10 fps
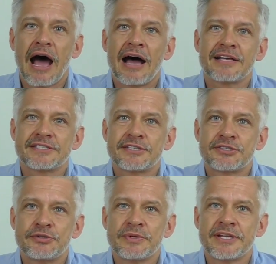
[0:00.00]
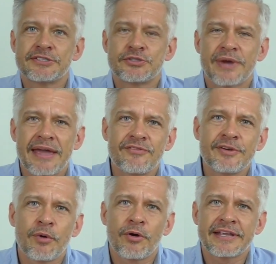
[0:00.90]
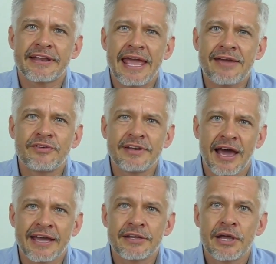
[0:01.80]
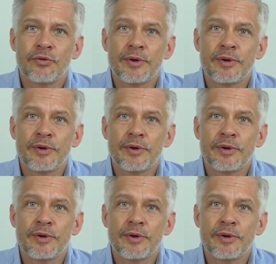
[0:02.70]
asks the students to every morning and every night